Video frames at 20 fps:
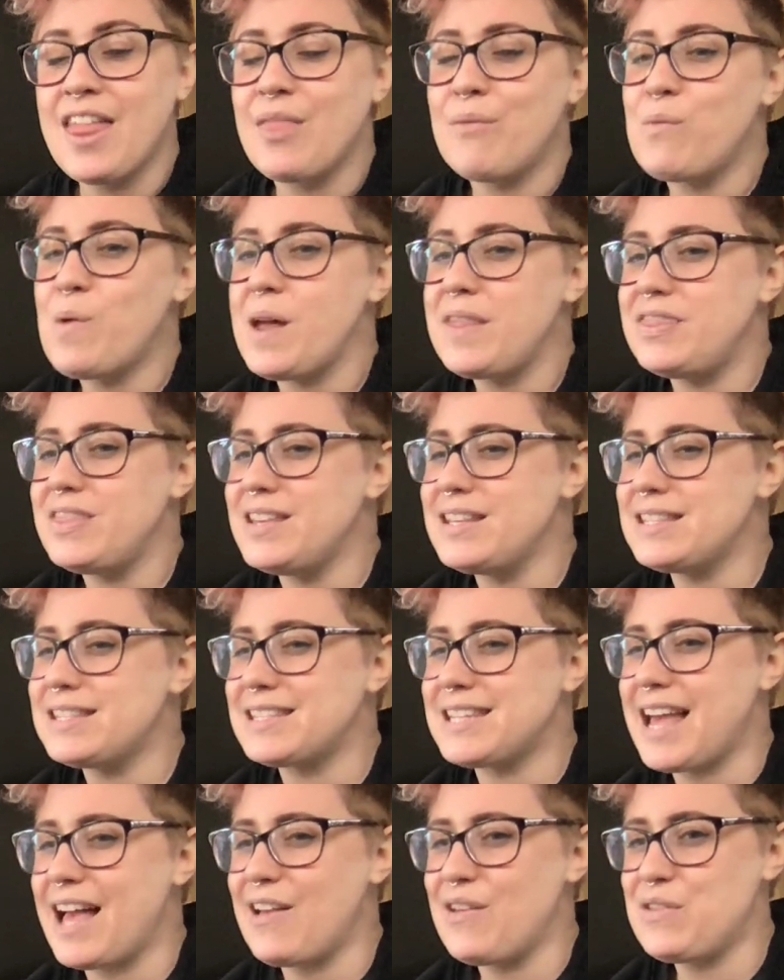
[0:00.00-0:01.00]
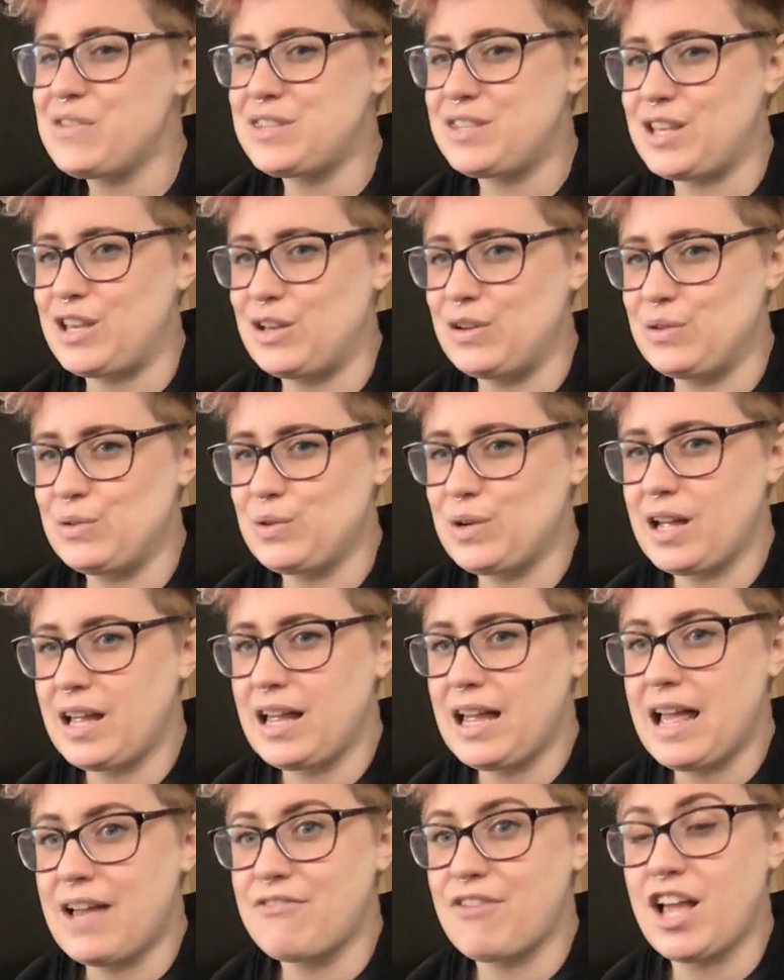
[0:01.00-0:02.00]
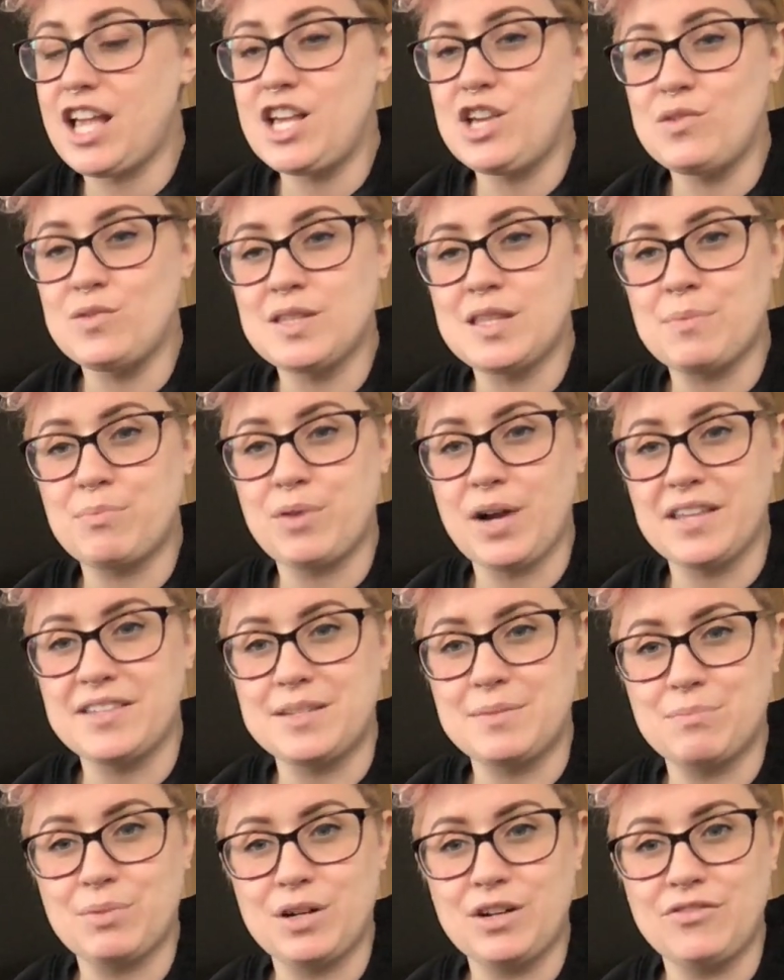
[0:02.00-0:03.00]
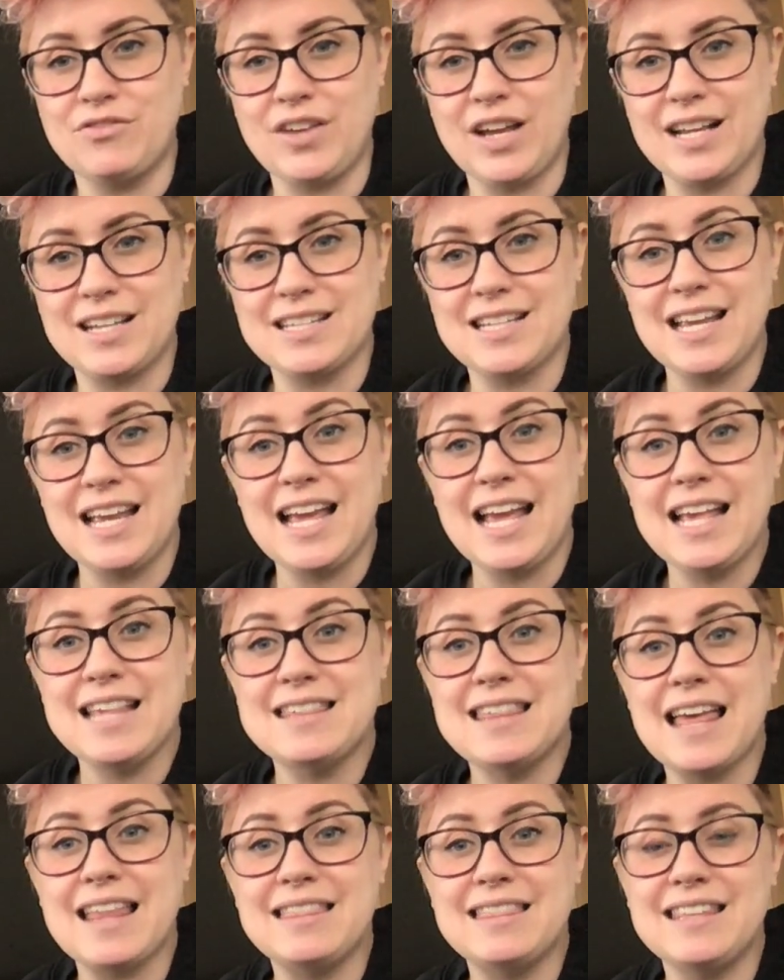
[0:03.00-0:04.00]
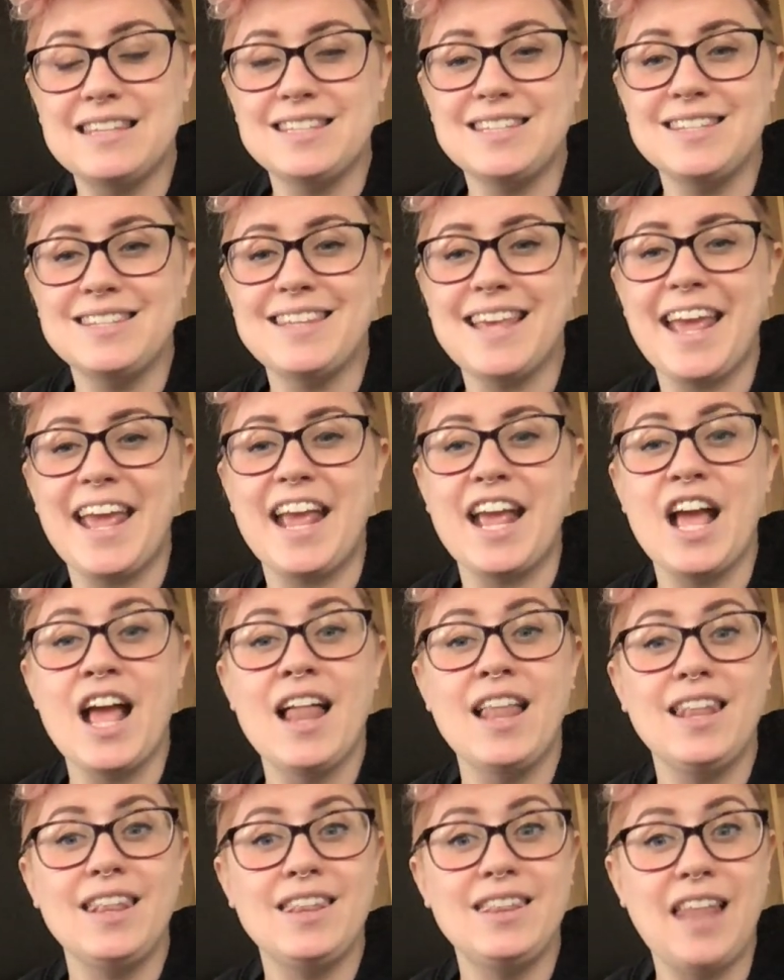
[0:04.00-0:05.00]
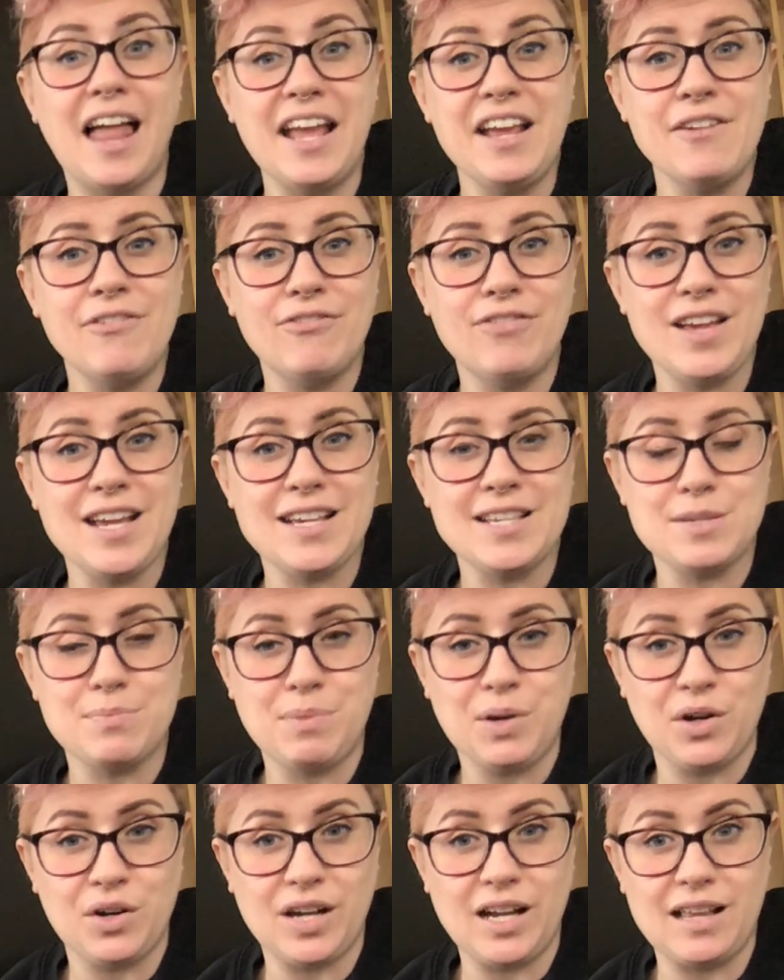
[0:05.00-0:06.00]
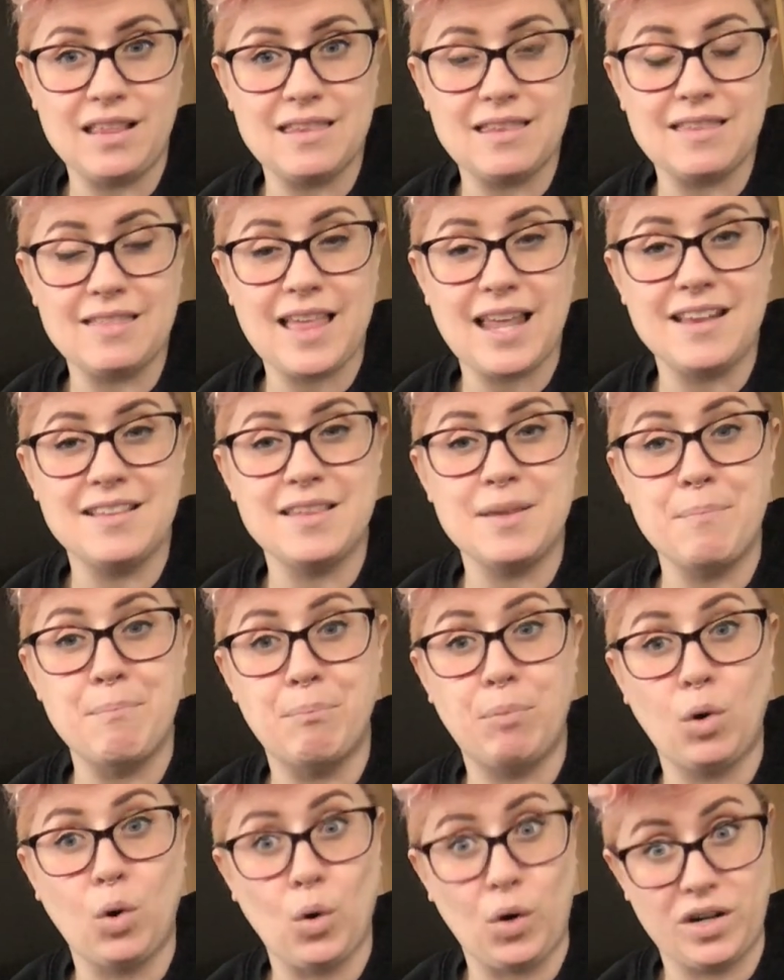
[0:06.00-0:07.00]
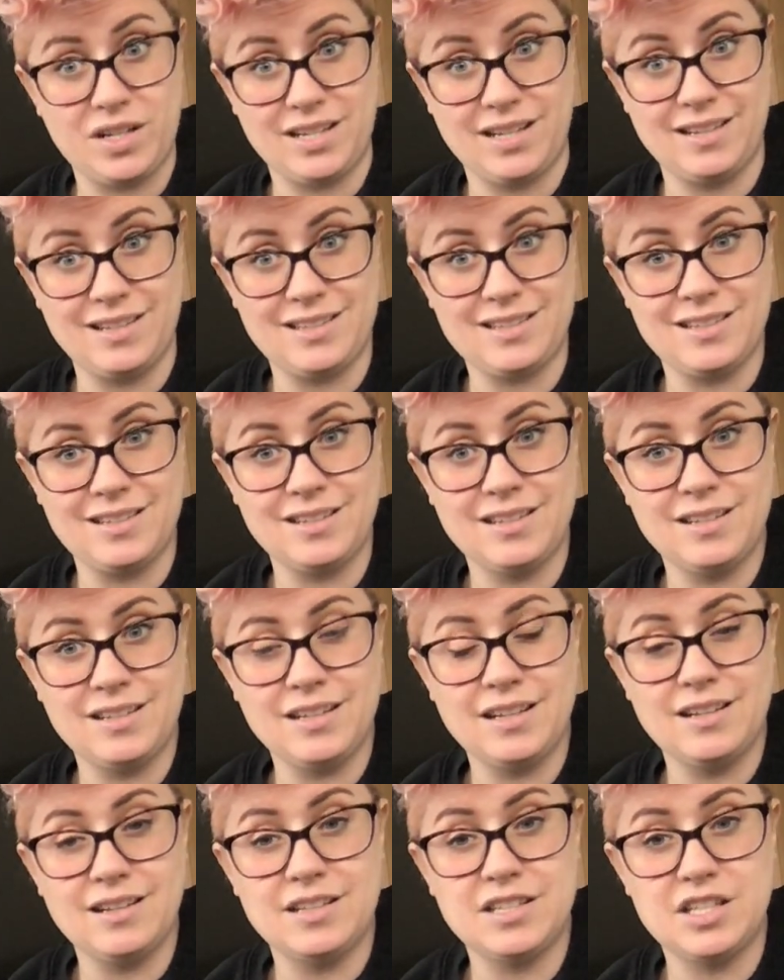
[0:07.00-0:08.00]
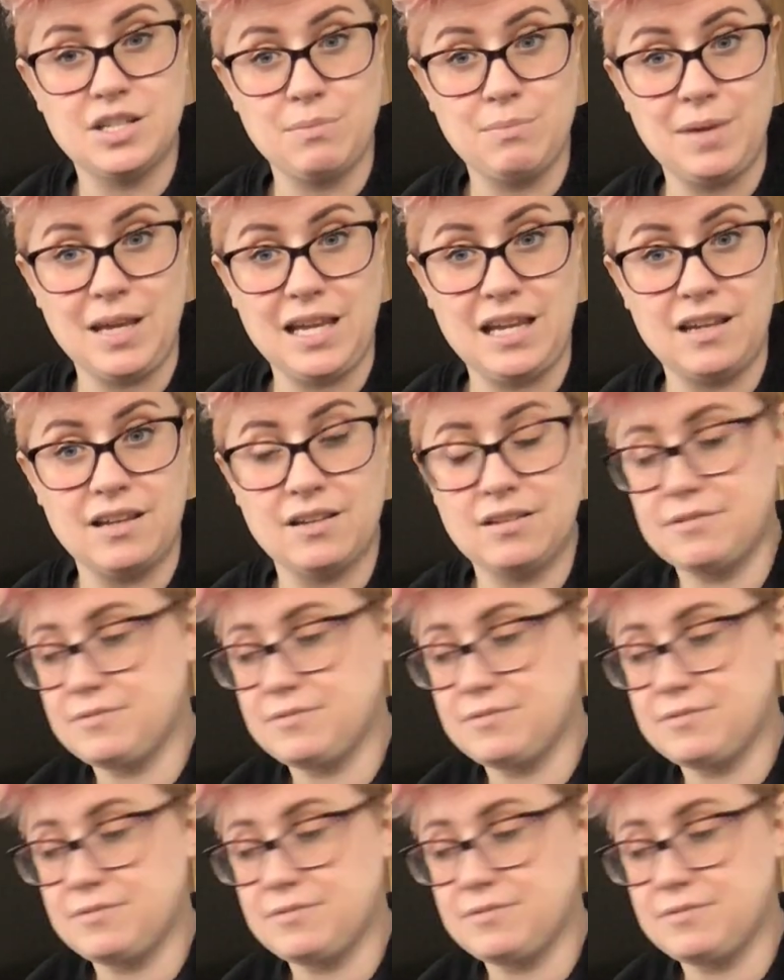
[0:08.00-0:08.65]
What this tells you, if I use the present perfect, is that this is a life experience that is important to me.